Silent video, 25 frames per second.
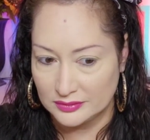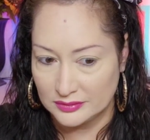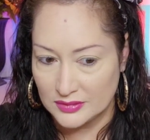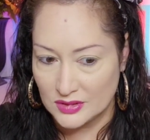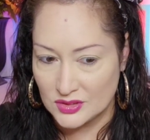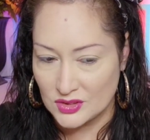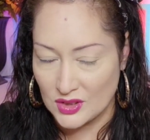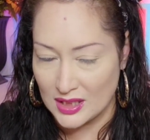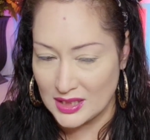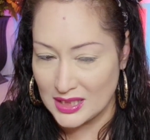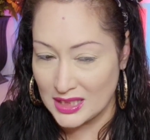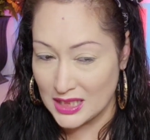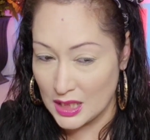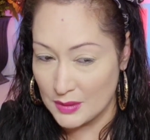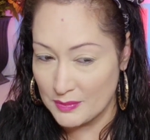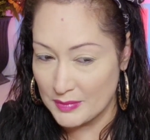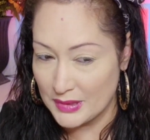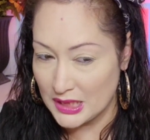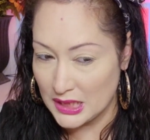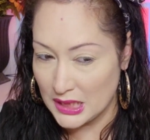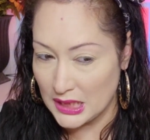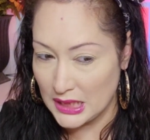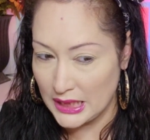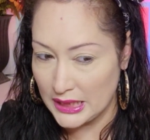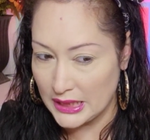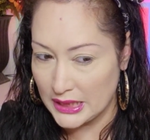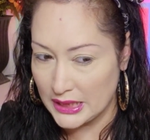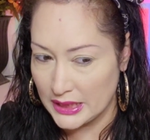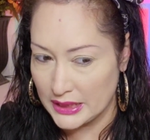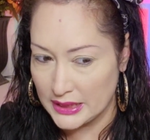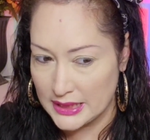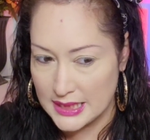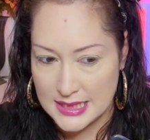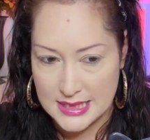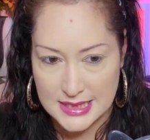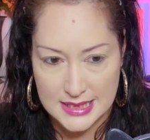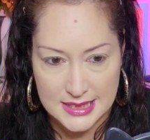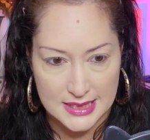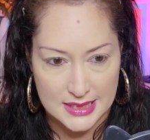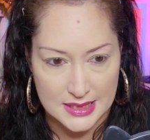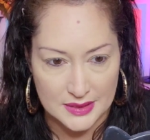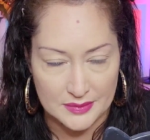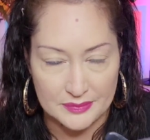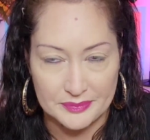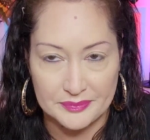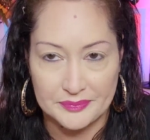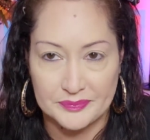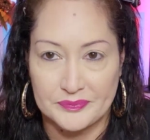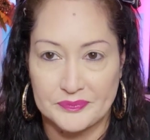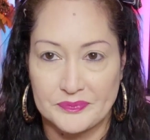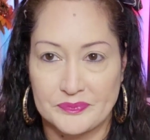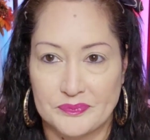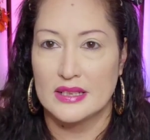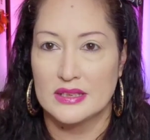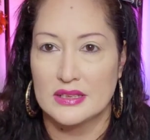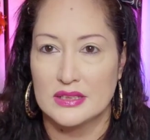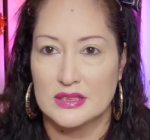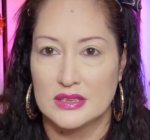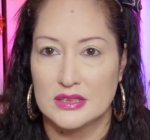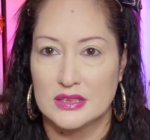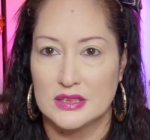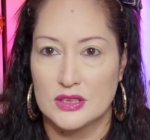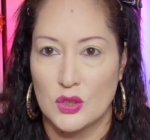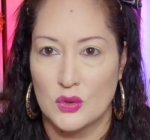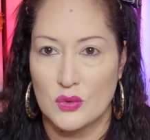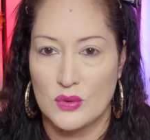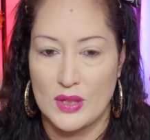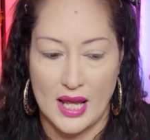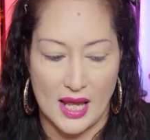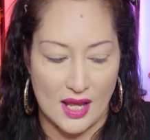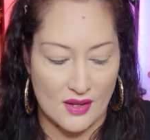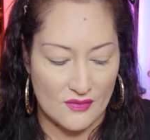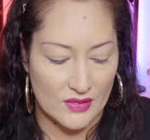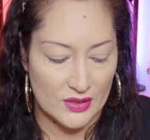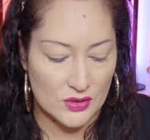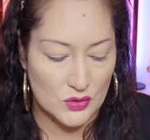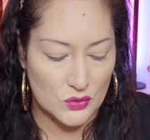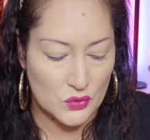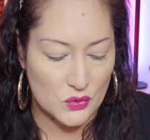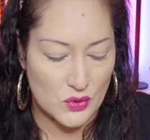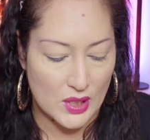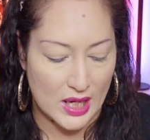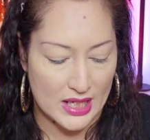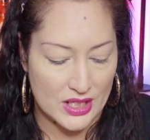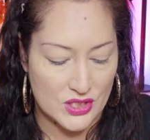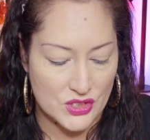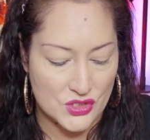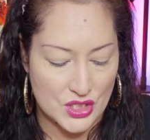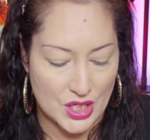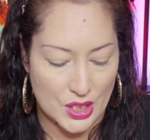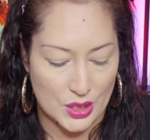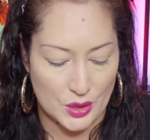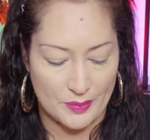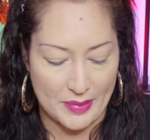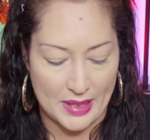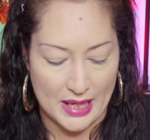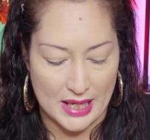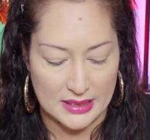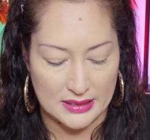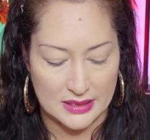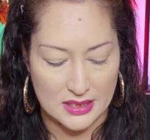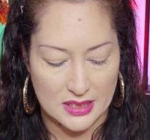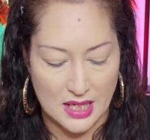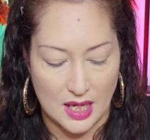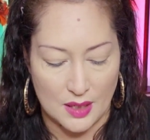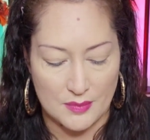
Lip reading: So I think I'm gonna like it. Let's see. I don't have a new eyeshadow palette.